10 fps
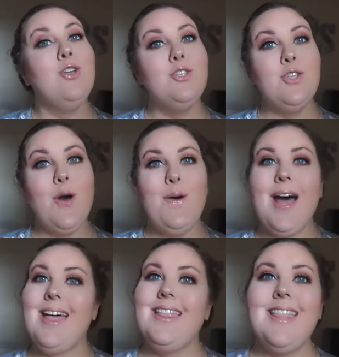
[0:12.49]

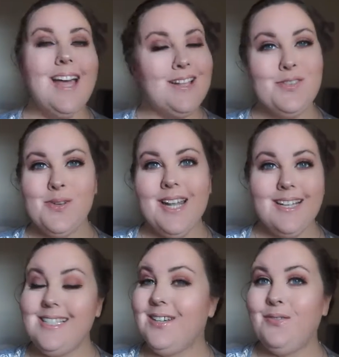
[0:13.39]
So that is what
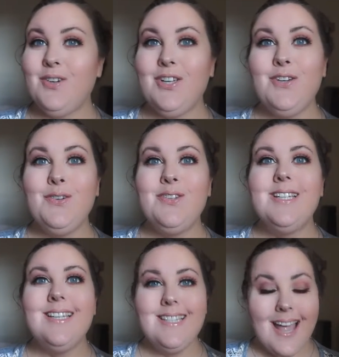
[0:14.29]
I did for you
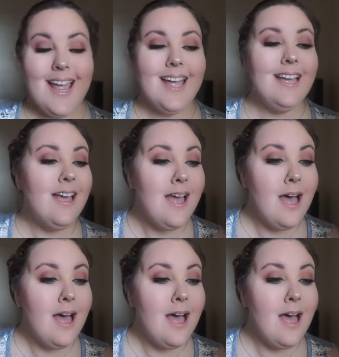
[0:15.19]
today.